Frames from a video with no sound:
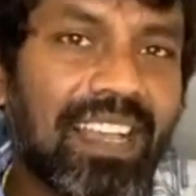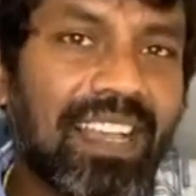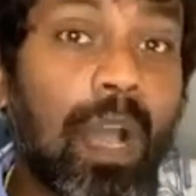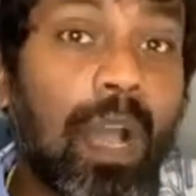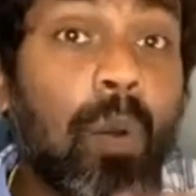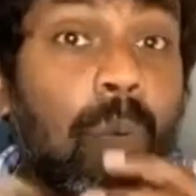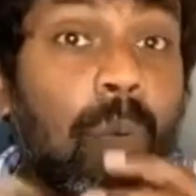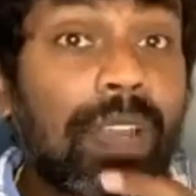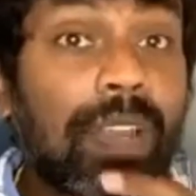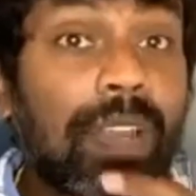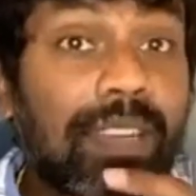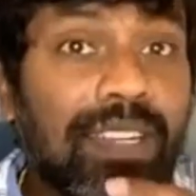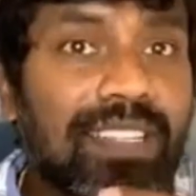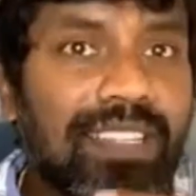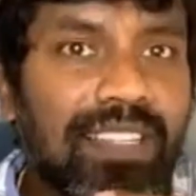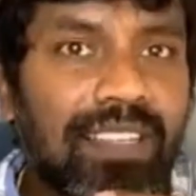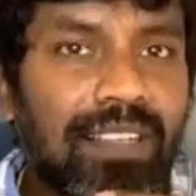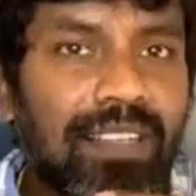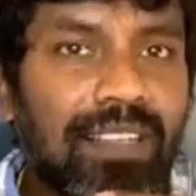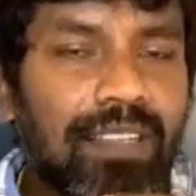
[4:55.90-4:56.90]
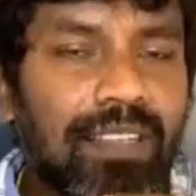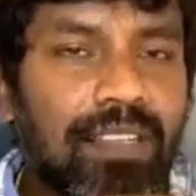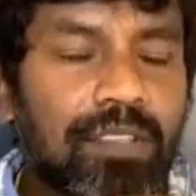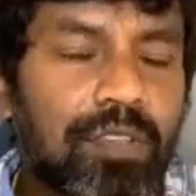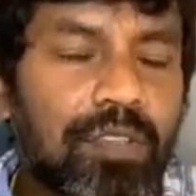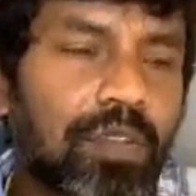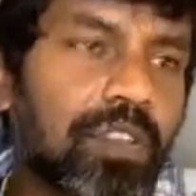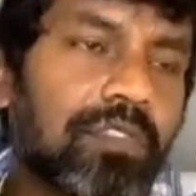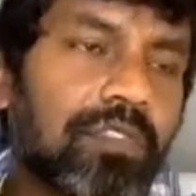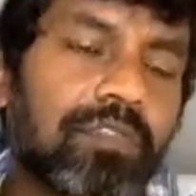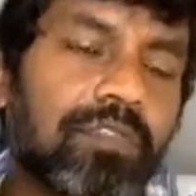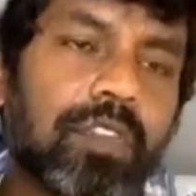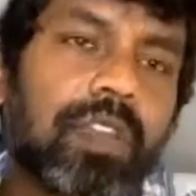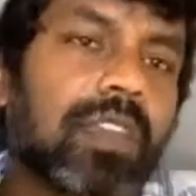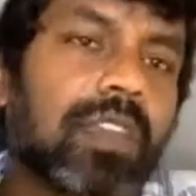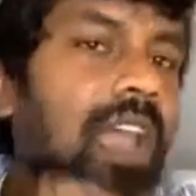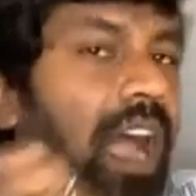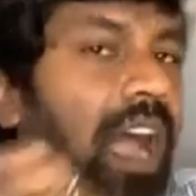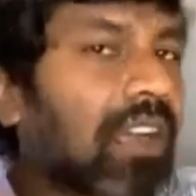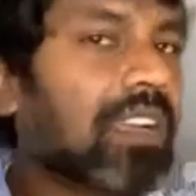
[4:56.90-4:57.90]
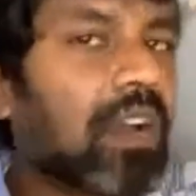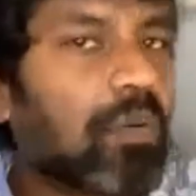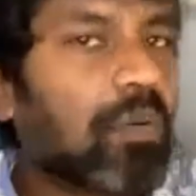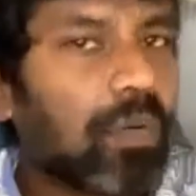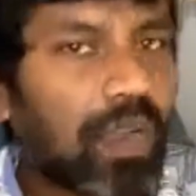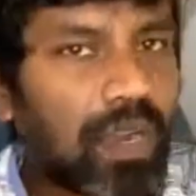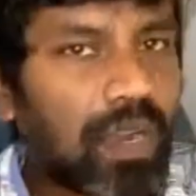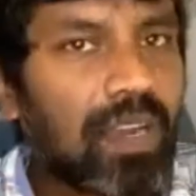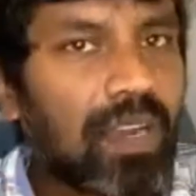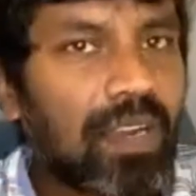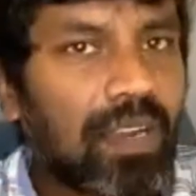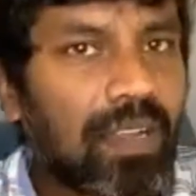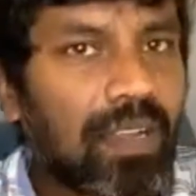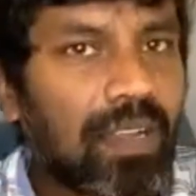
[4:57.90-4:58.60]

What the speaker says: Mm-hmm. Awareness. So if you're not aware,